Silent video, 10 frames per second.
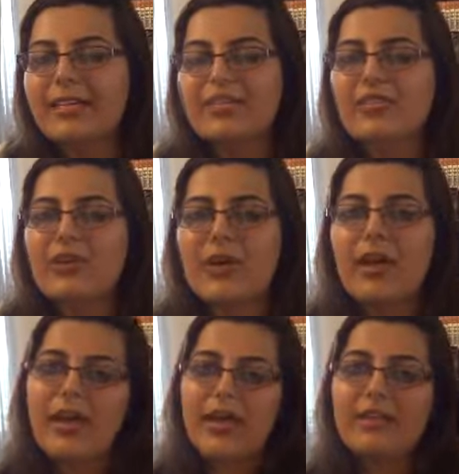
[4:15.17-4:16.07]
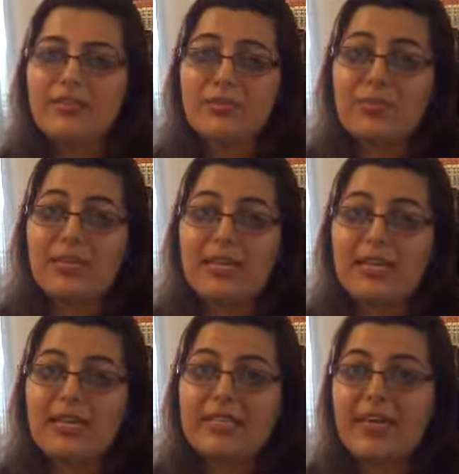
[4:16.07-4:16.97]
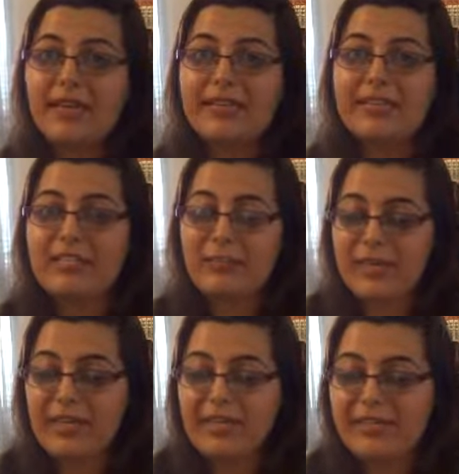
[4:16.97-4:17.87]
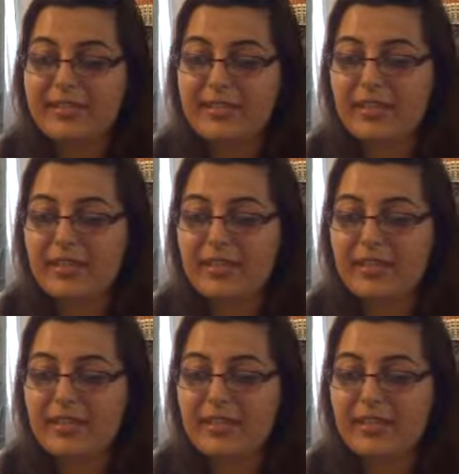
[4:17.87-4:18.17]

It's a really nice experience,